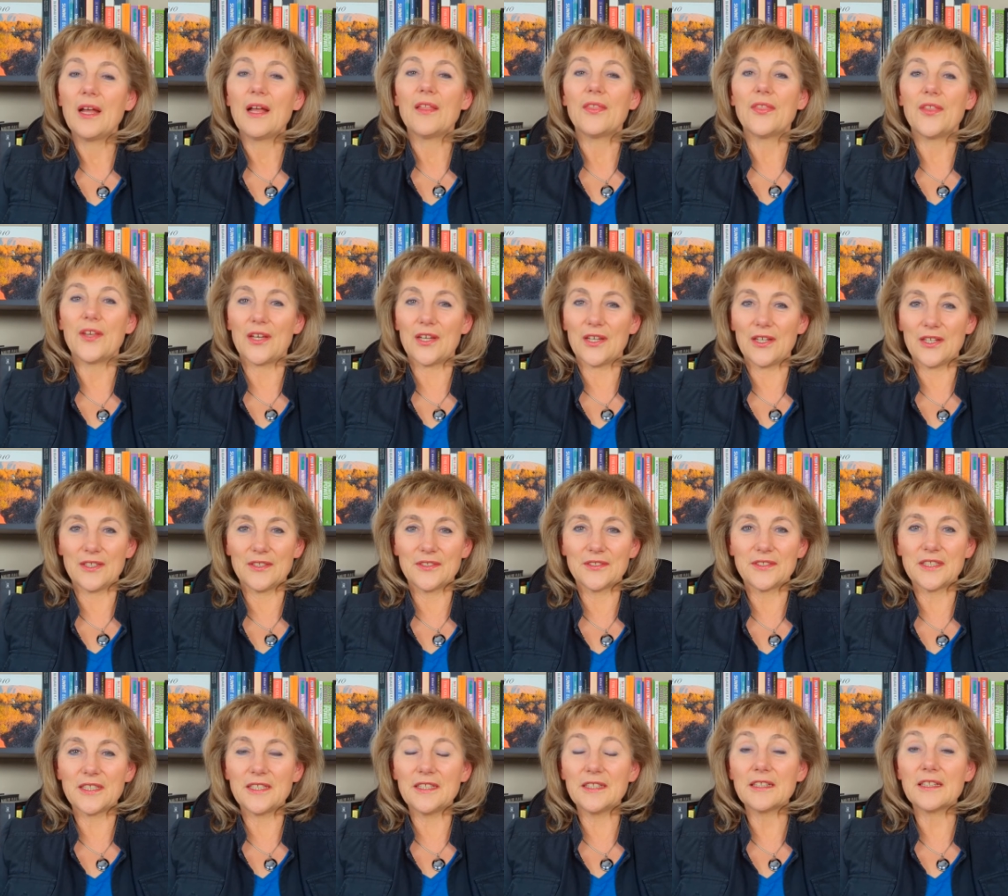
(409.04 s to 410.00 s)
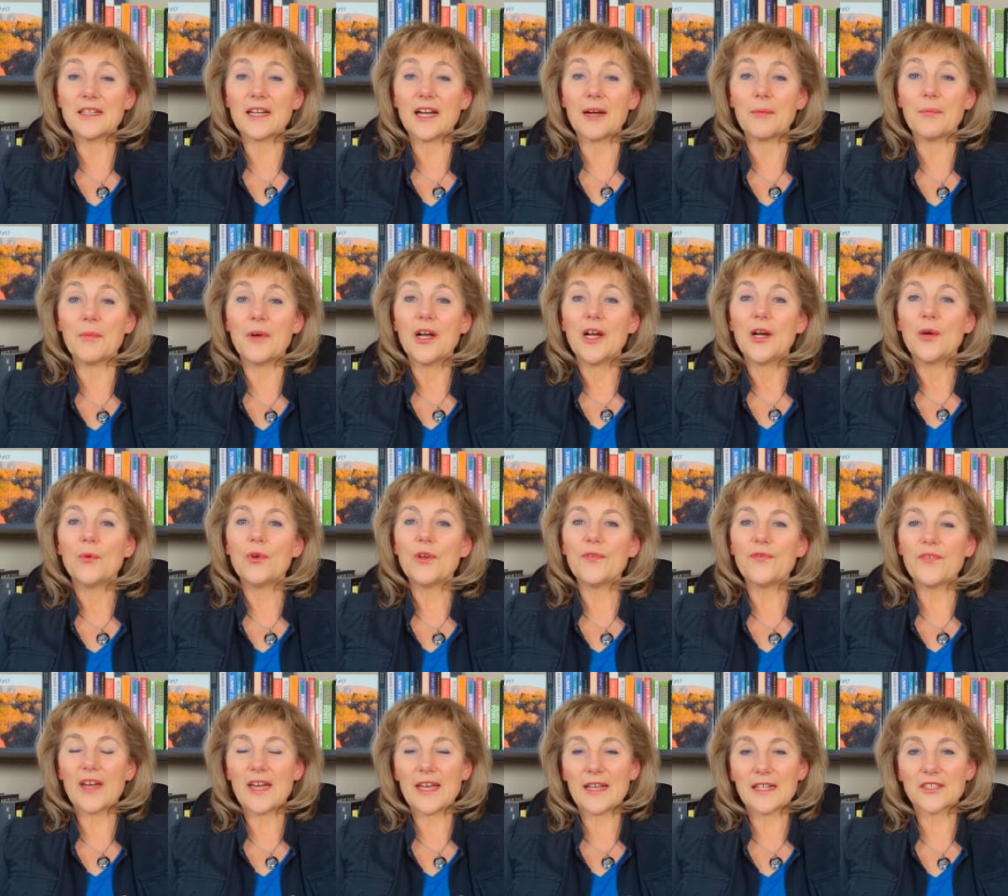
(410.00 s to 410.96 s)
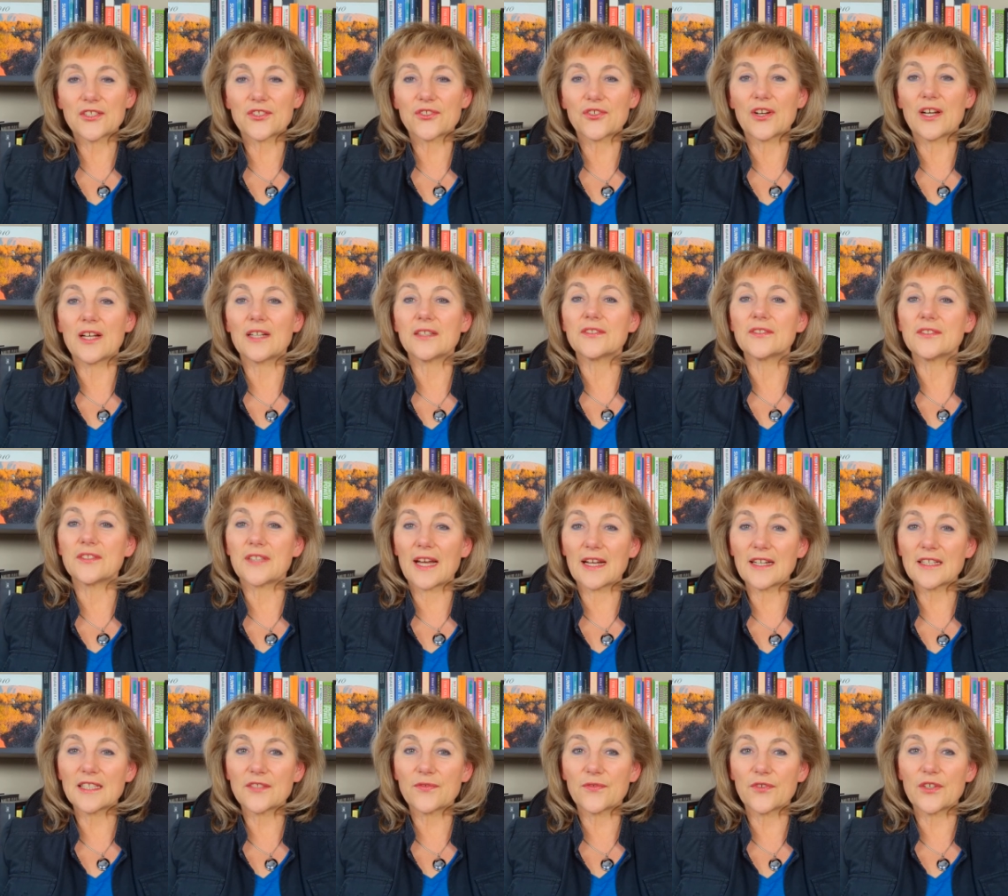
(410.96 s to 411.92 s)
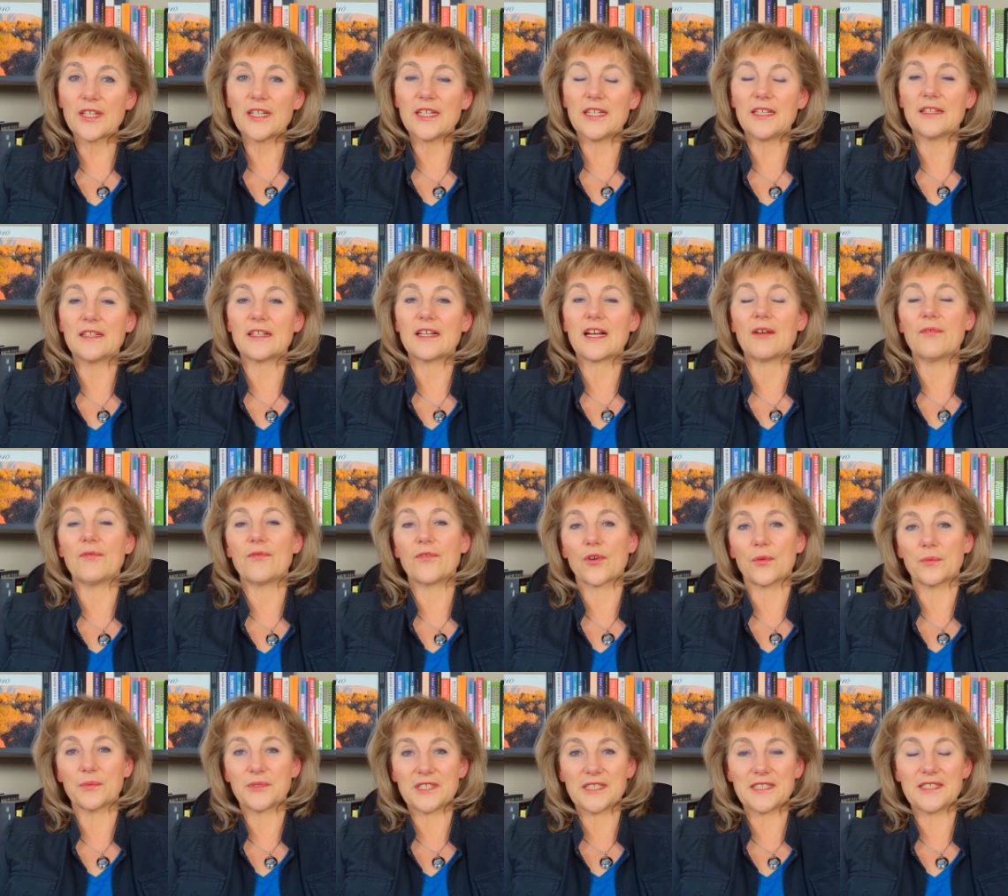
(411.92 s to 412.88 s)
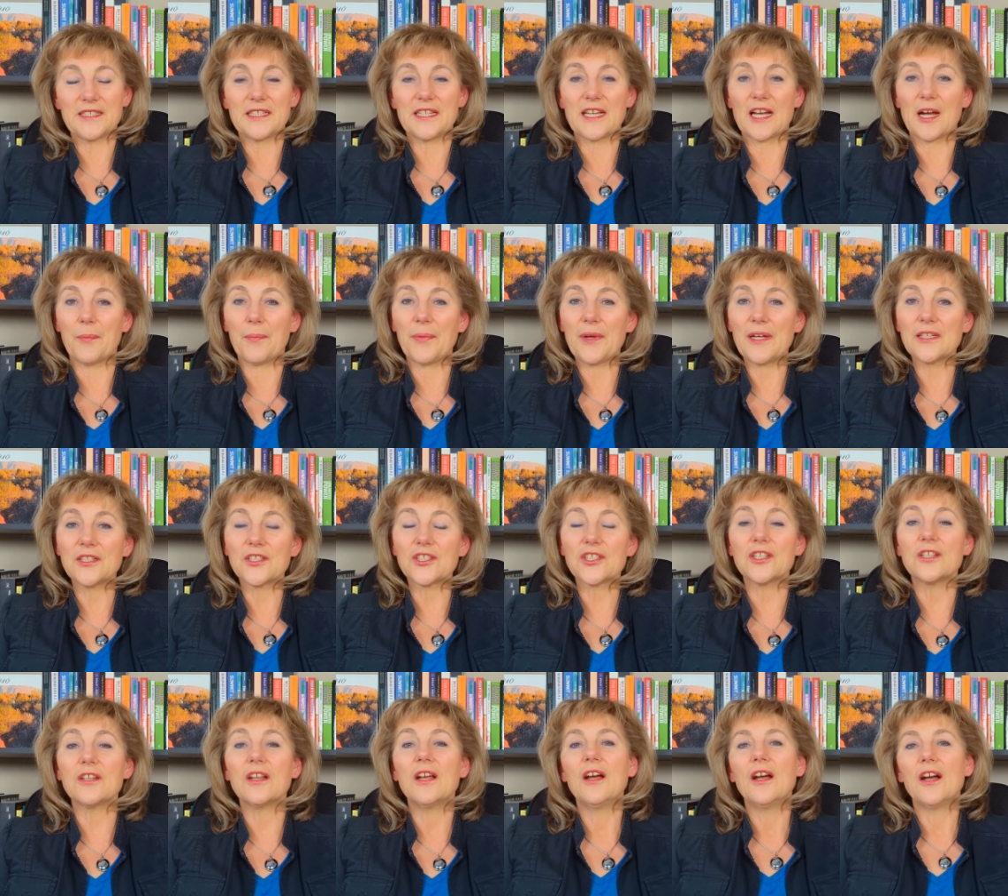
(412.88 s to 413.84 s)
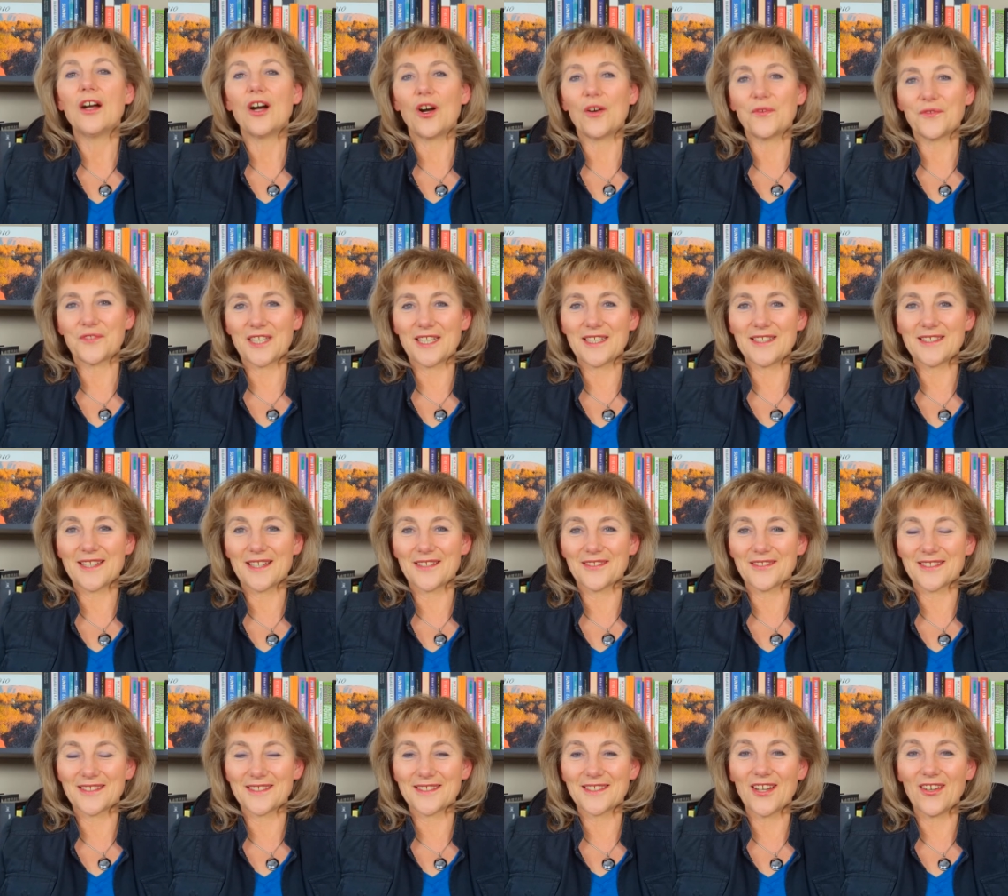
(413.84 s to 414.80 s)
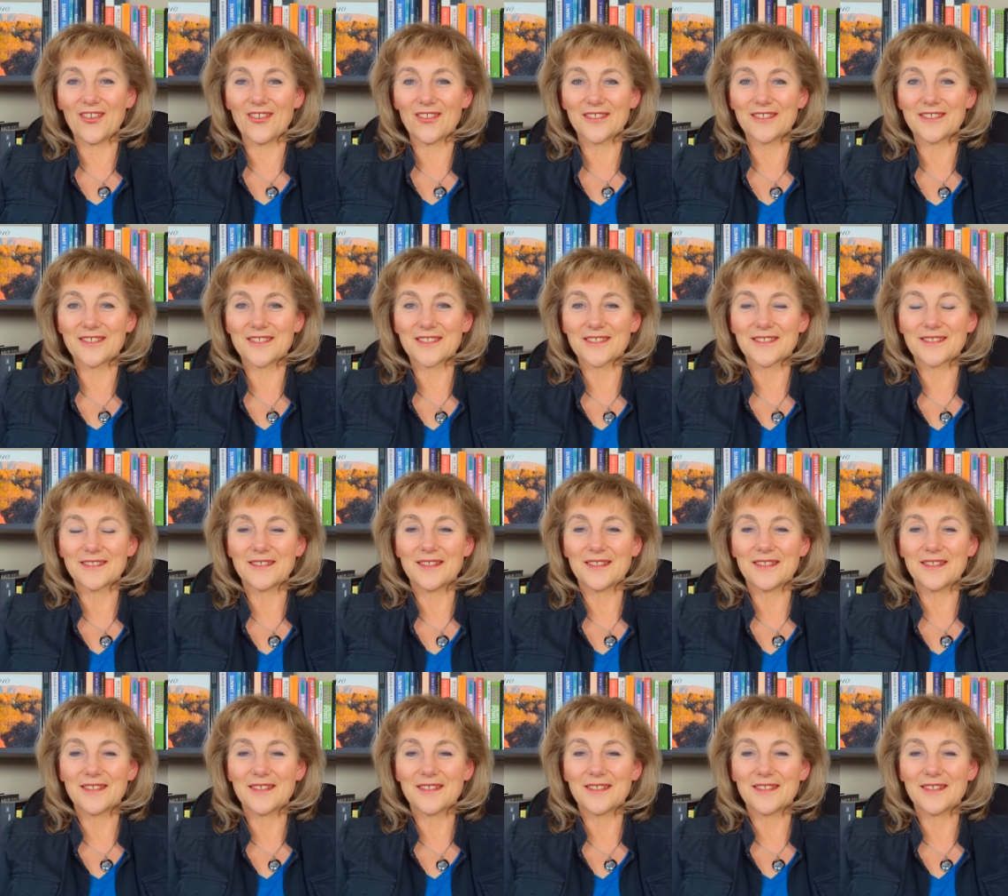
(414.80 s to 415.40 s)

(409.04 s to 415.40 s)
the earned income with extra tax-free income from TTR pension of $10,000.